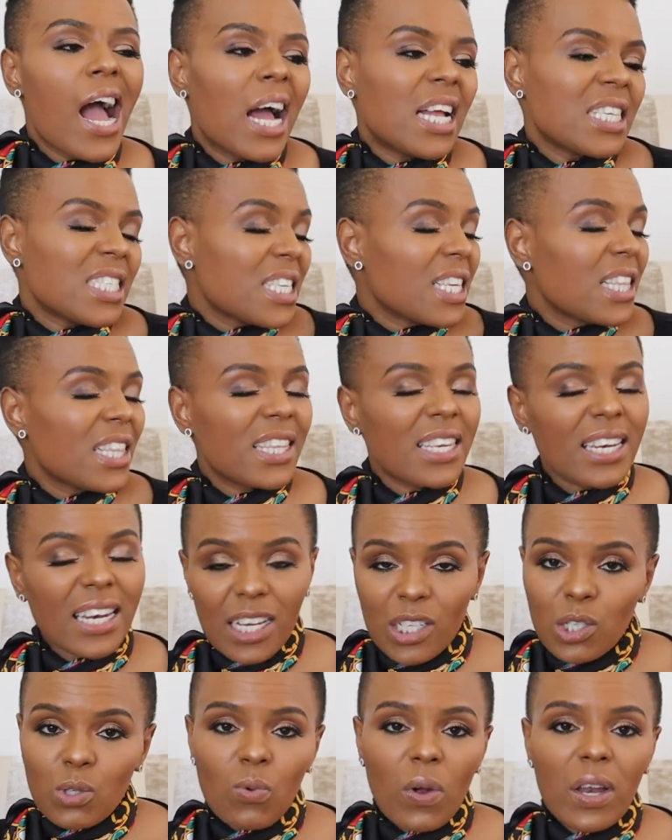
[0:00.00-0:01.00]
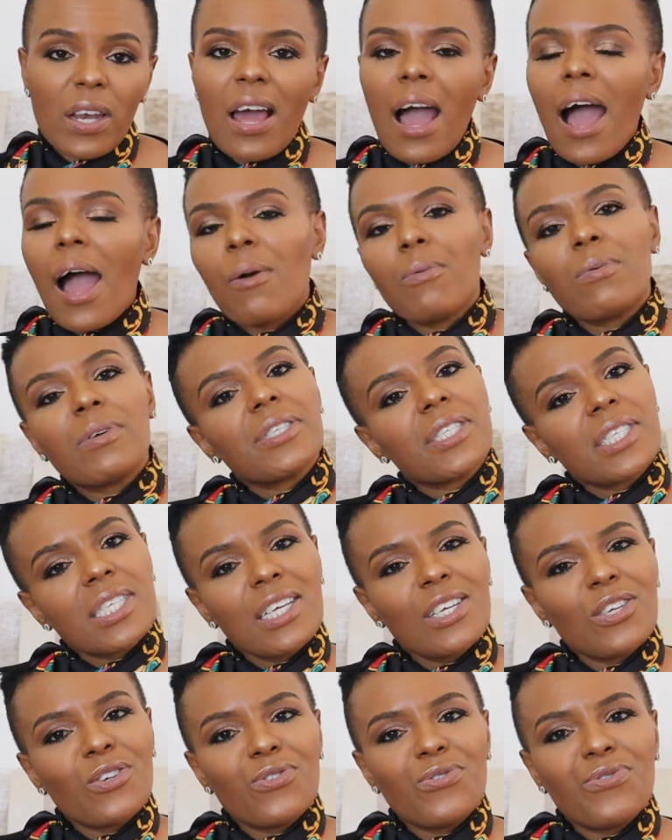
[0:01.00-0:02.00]
Until the next one, I will
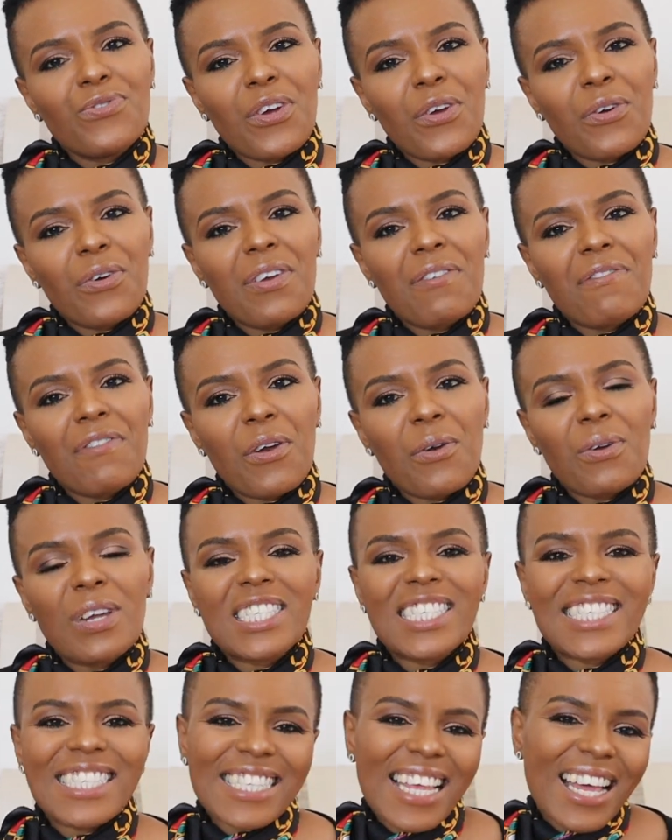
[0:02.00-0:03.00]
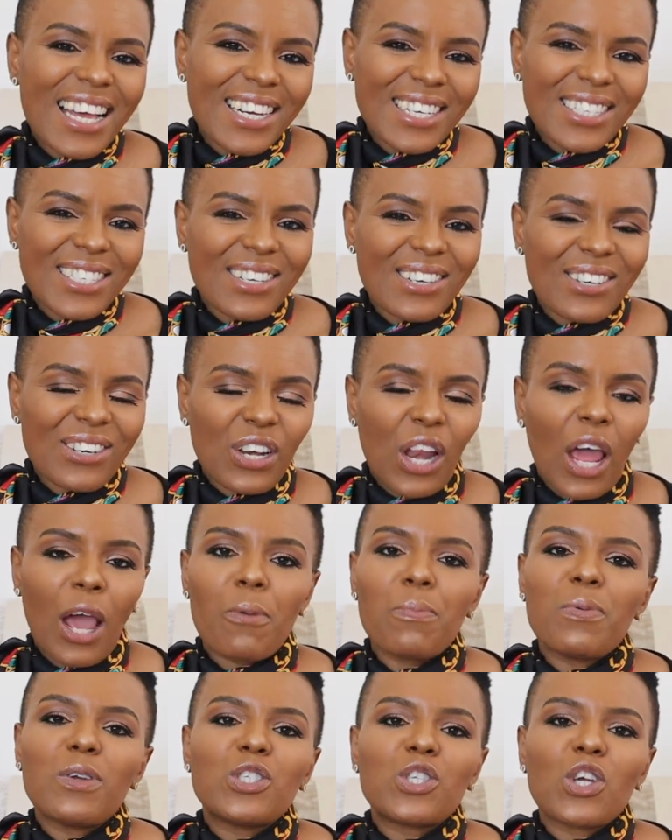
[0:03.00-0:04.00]
see you very soon. I
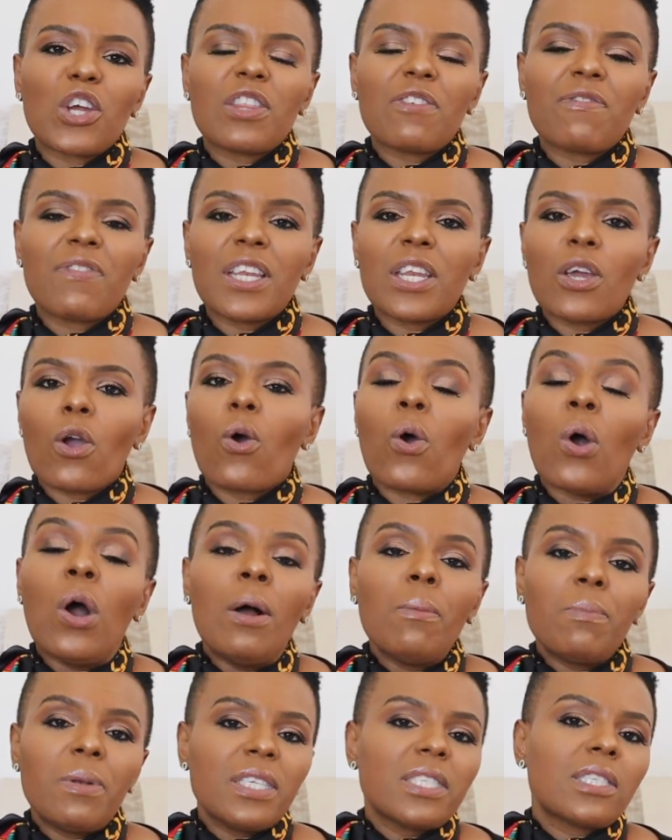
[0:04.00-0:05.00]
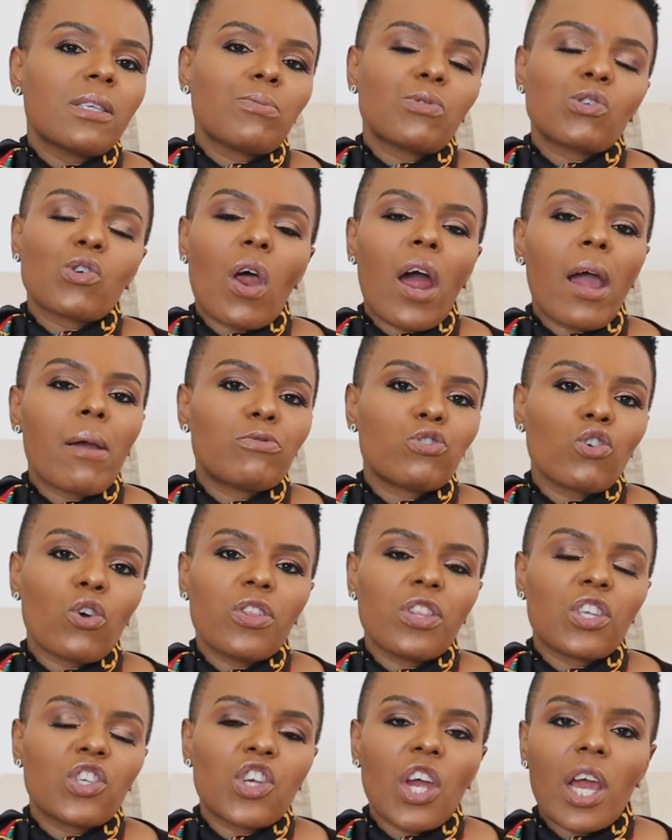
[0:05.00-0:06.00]
hope you enjoyed the video. Please subscribe,
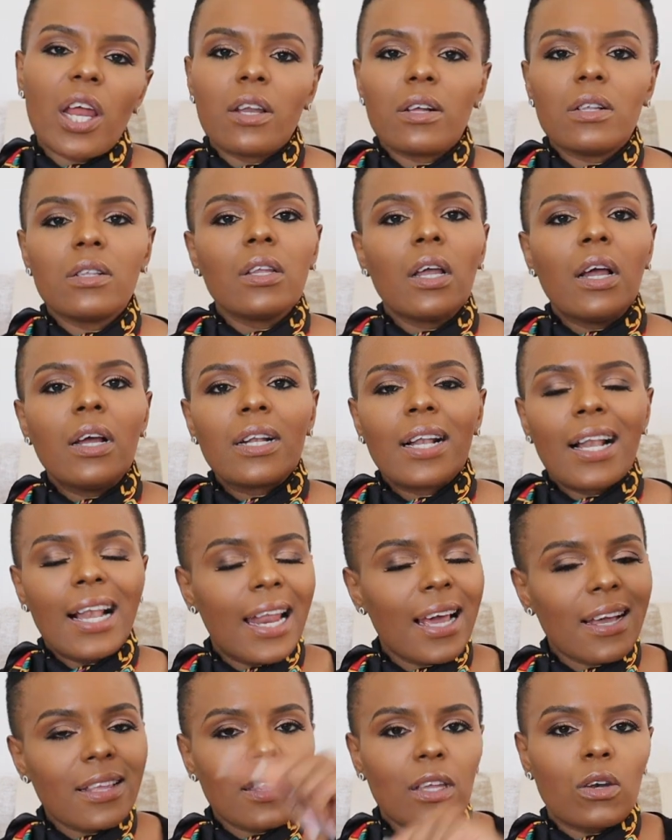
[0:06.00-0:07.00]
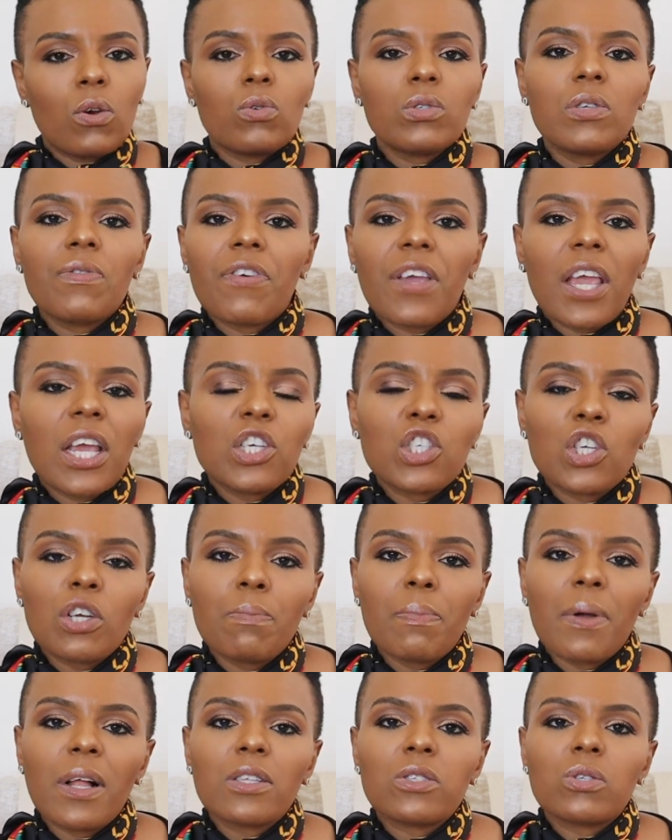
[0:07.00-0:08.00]
join the channel, click the notification
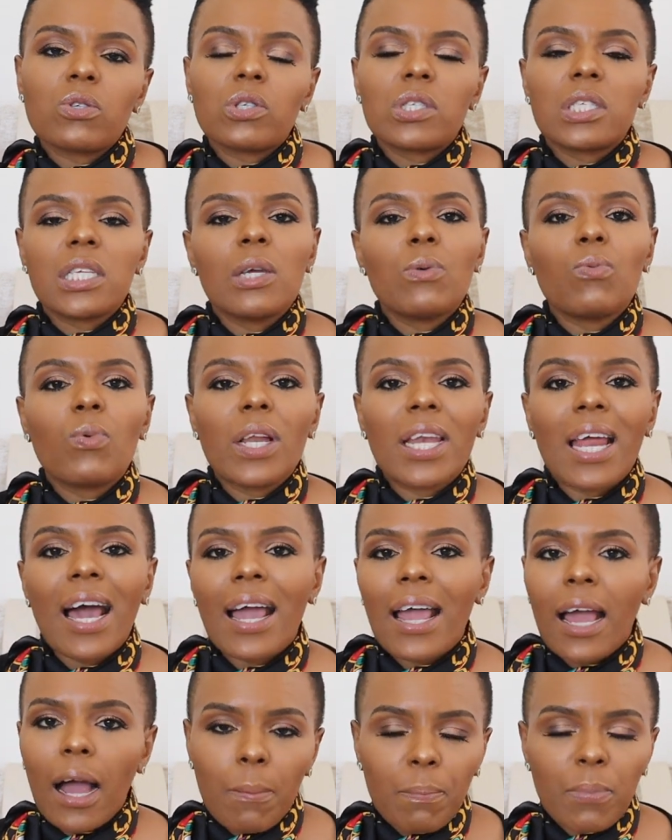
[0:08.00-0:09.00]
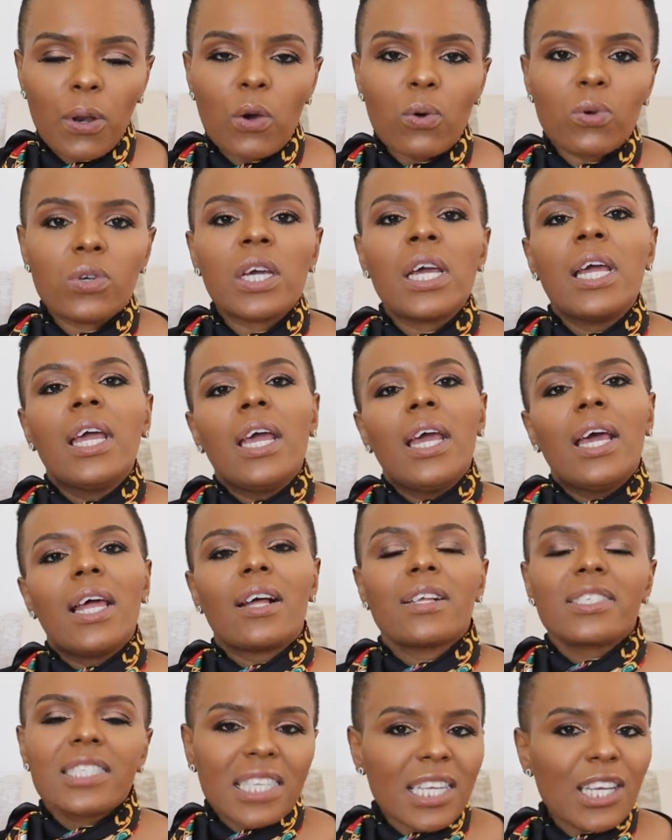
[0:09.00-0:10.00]
bell to see when I upload, and
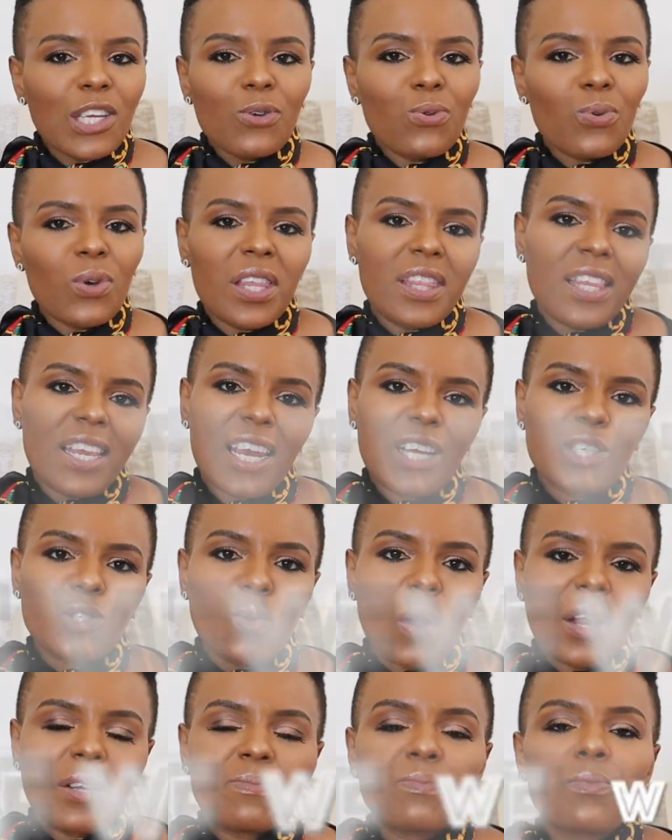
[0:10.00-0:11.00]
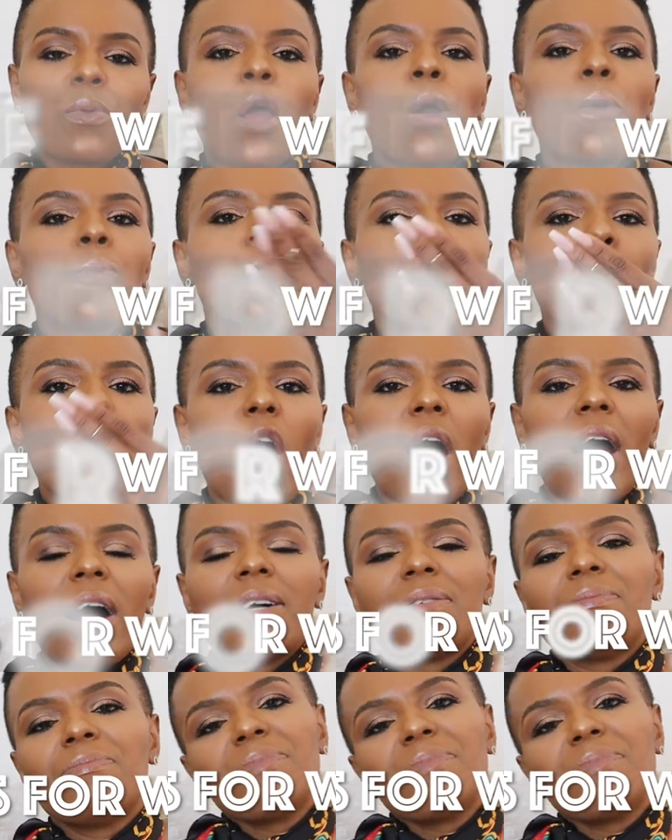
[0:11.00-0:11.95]
I'll see you in the next one. Mwah!